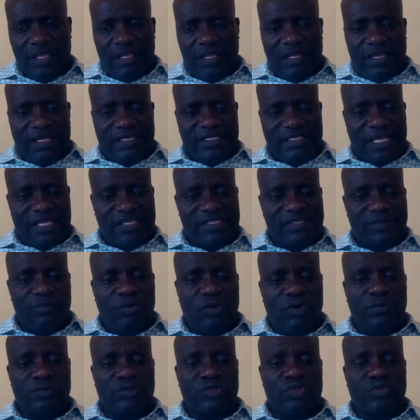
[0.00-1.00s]
Let us
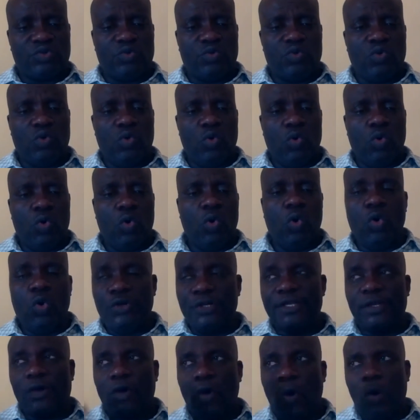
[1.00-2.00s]
move to
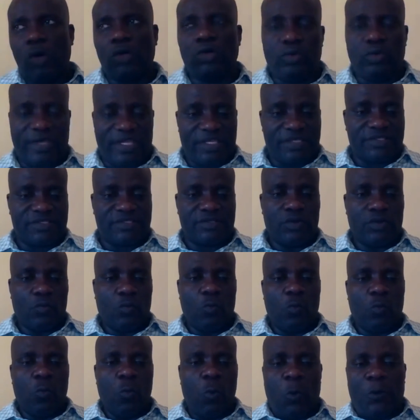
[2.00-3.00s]
would always,
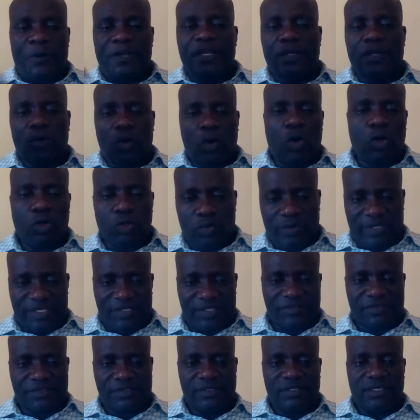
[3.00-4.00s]
would
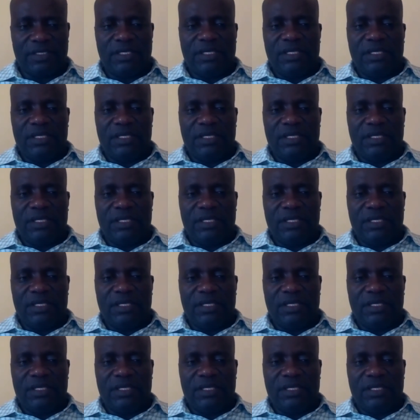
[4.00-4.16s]
always.